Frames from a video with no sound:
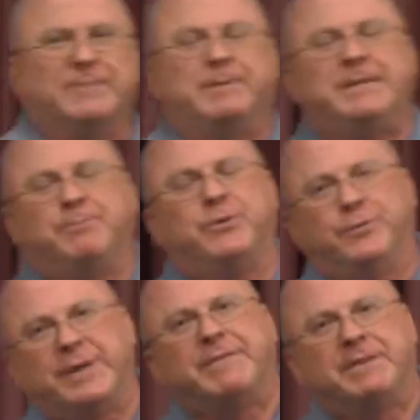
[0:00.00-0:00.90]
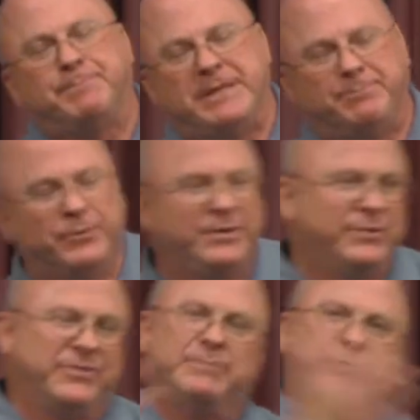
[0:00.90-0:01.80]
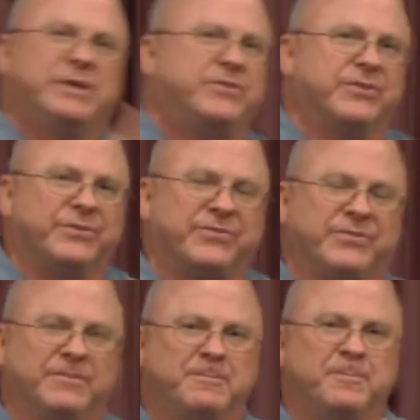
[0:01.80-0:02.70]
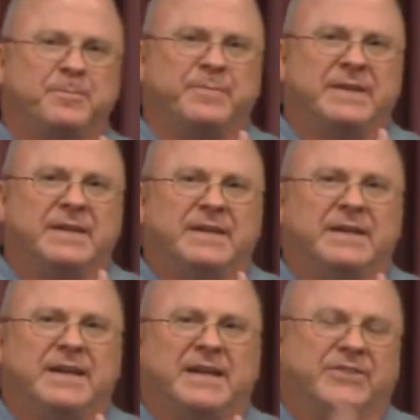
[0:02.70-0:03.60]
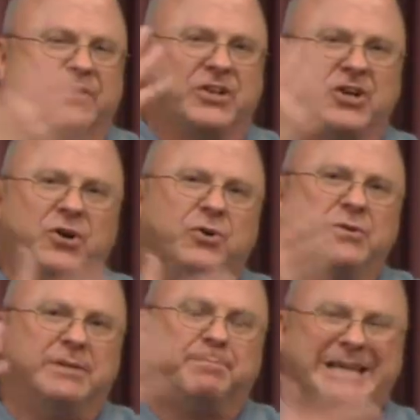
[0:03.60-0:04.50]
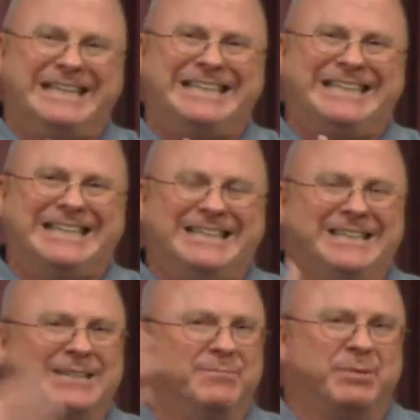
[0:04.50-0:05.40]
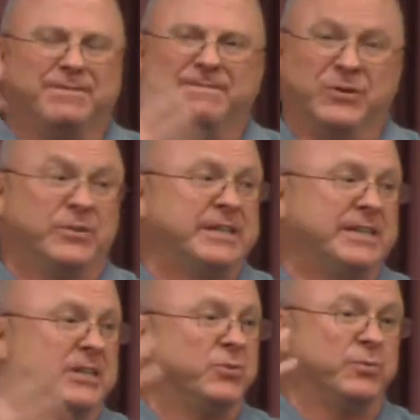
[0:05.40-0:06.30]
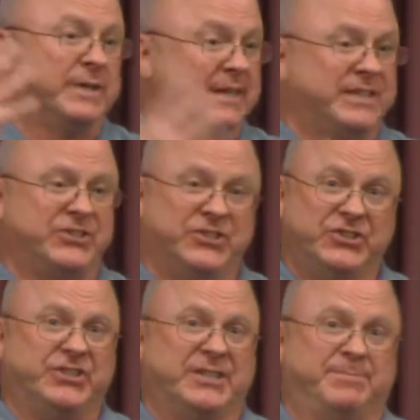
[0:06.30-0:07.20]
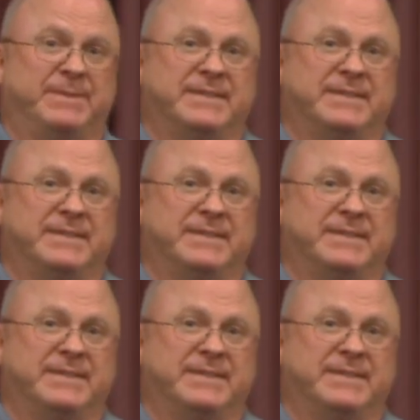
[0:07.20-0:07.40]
people, and we have the people using preachers. And it's a codependent, perverted relationship.